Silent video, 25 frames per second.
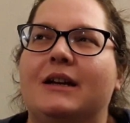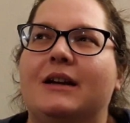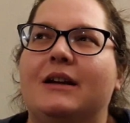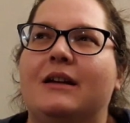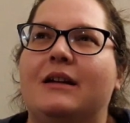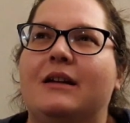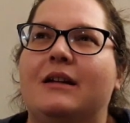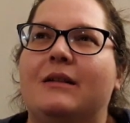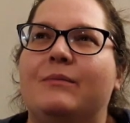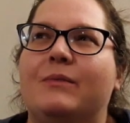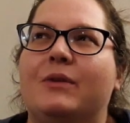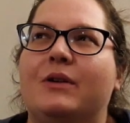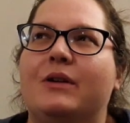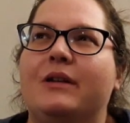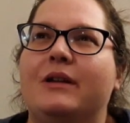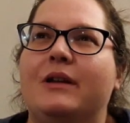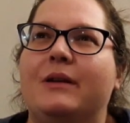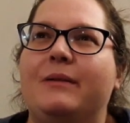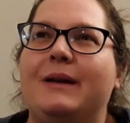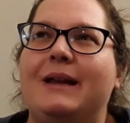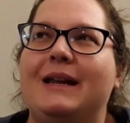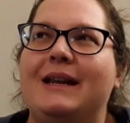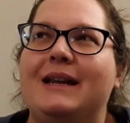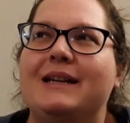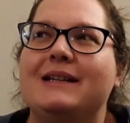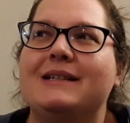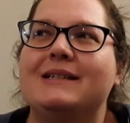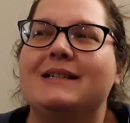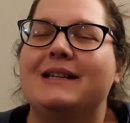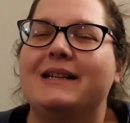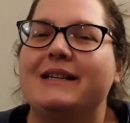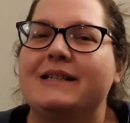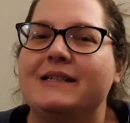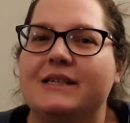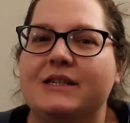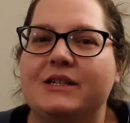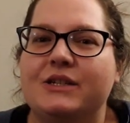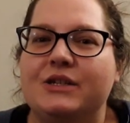Um, although it is
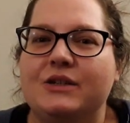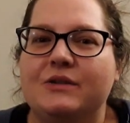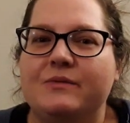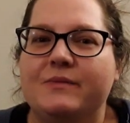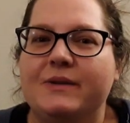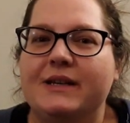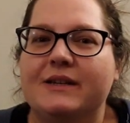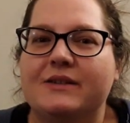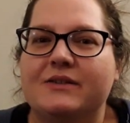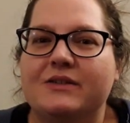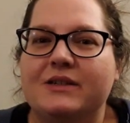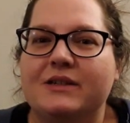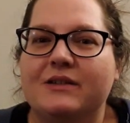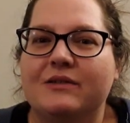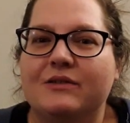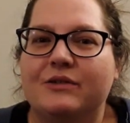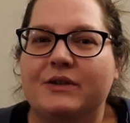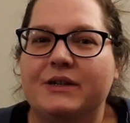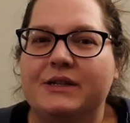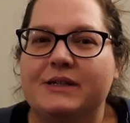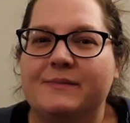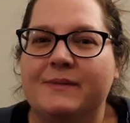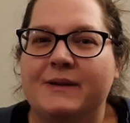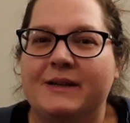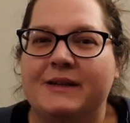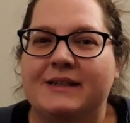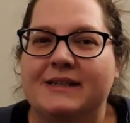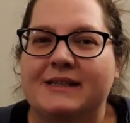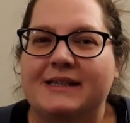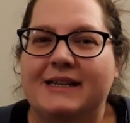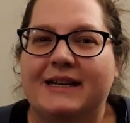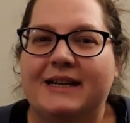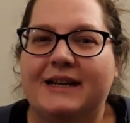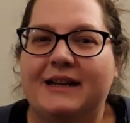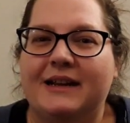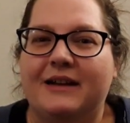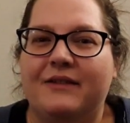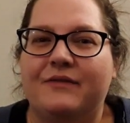less than two weeks until Christmas,
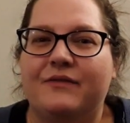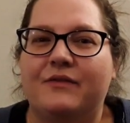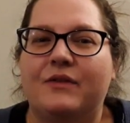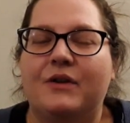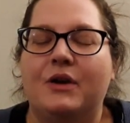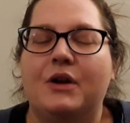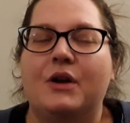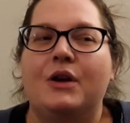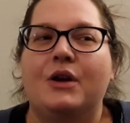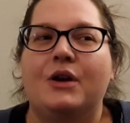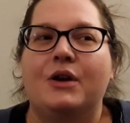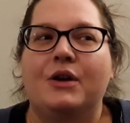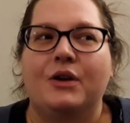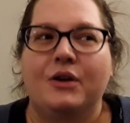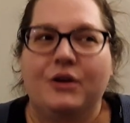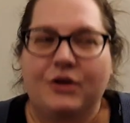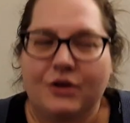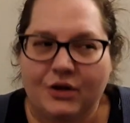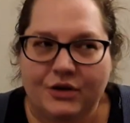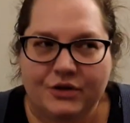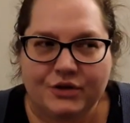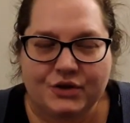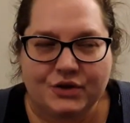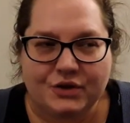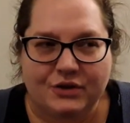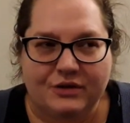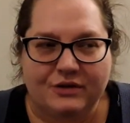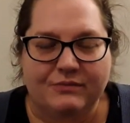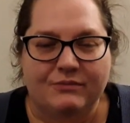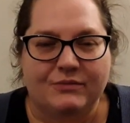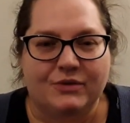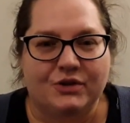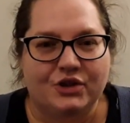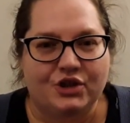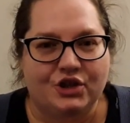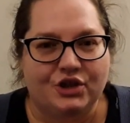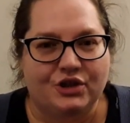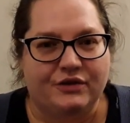and I have not done
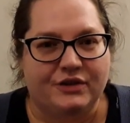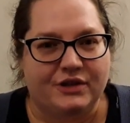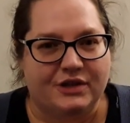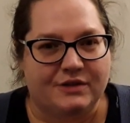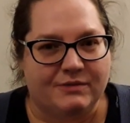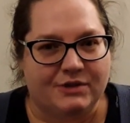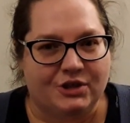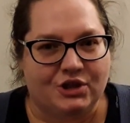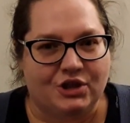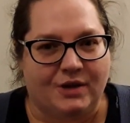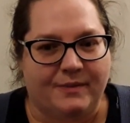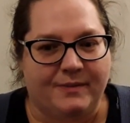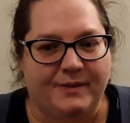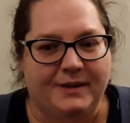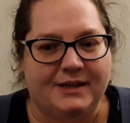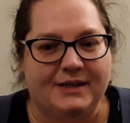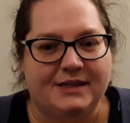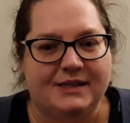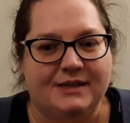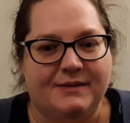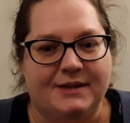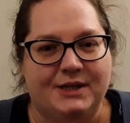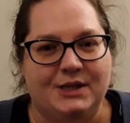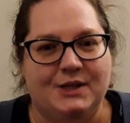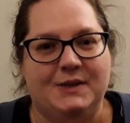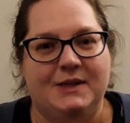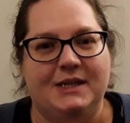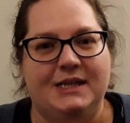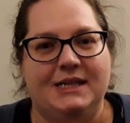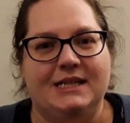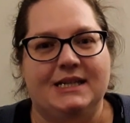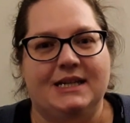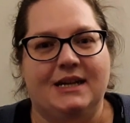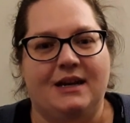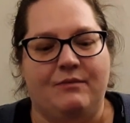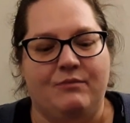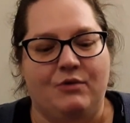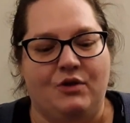much Christmas shopping, so I do need
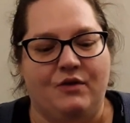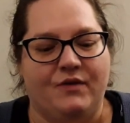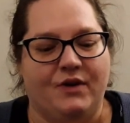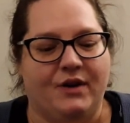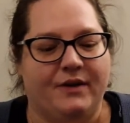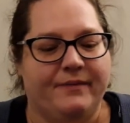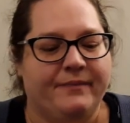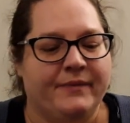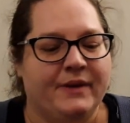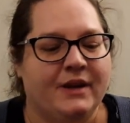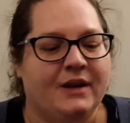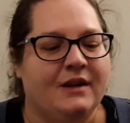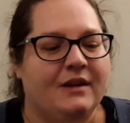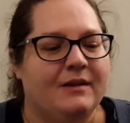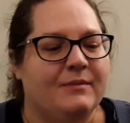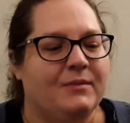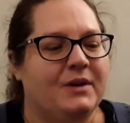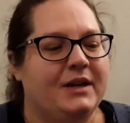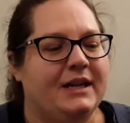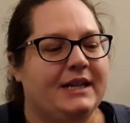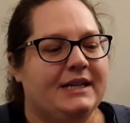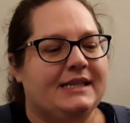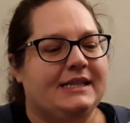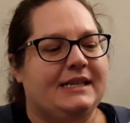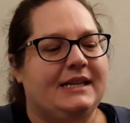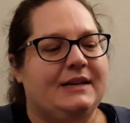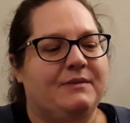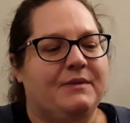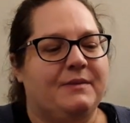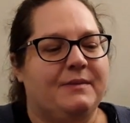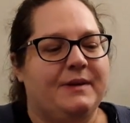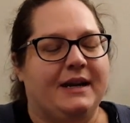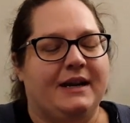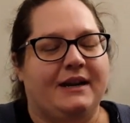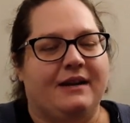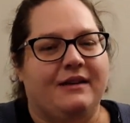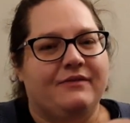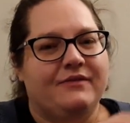to get a move on. But let's see what
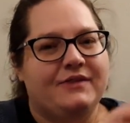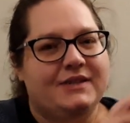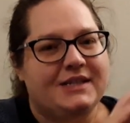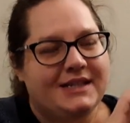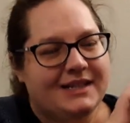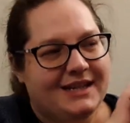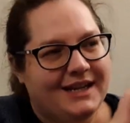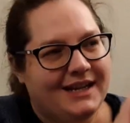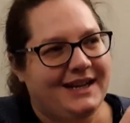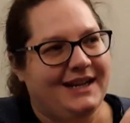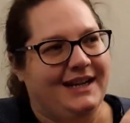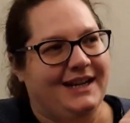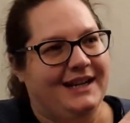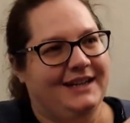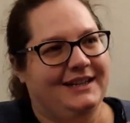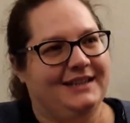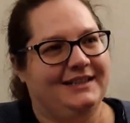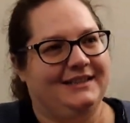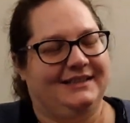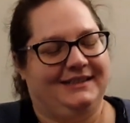we have today.